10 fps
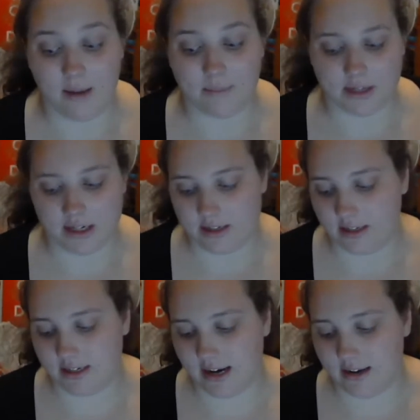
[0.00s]
I'm going to see
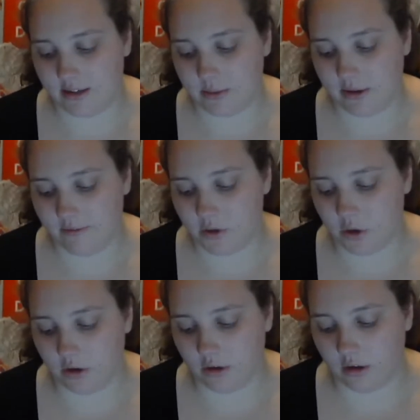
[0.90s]
Taylor Swift
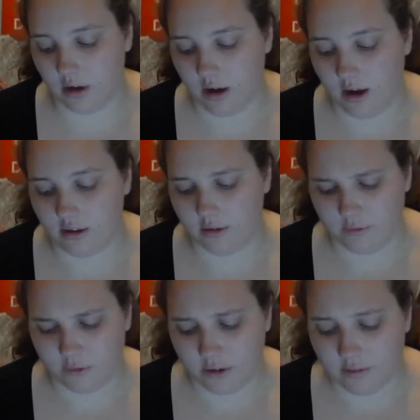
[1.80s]
on the
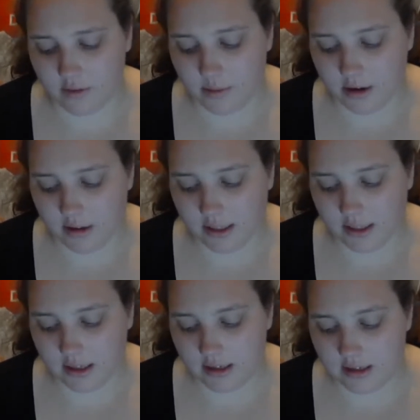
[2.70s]
4th of February, I think it
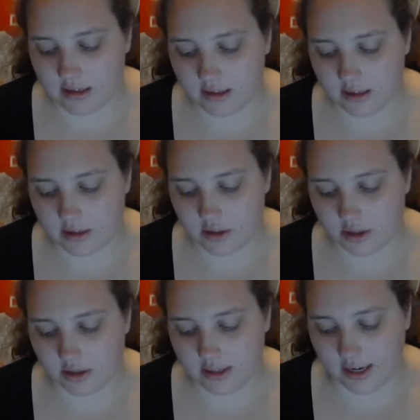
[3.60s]
is. I think it's a
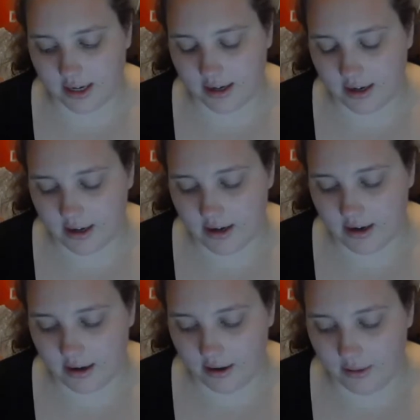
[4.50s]
Tuesday.
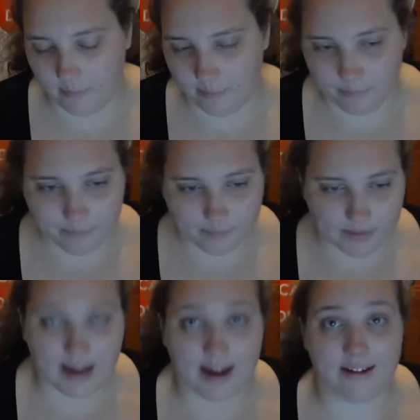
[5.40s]
And
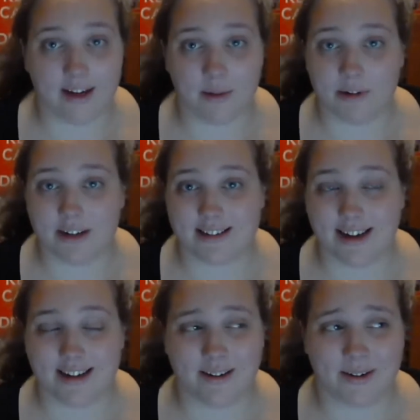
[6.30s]
yeah, I'm pretty
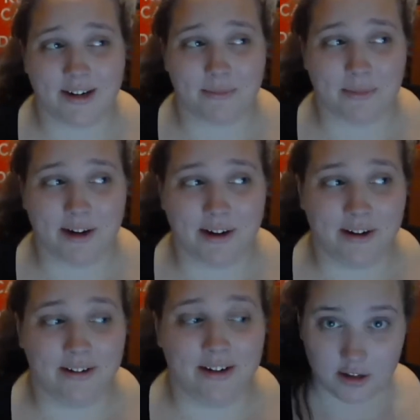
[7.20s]
excited. I'm going on my
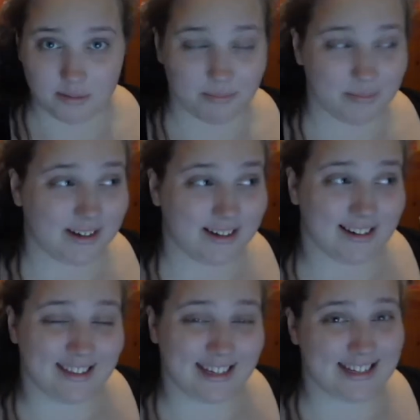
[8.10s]
own. But I
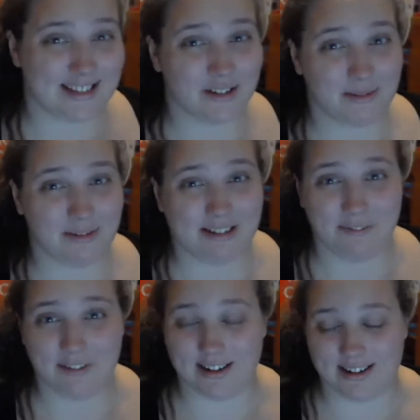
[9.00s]
think it's still going to be really
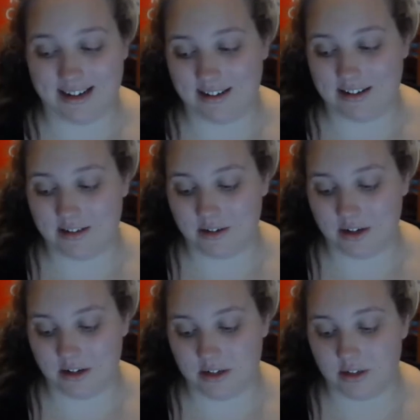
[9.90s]
fun and it's in the
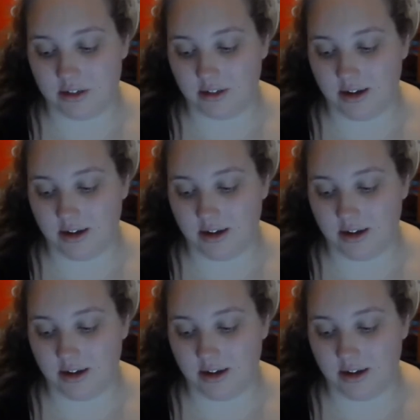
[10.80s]
O2.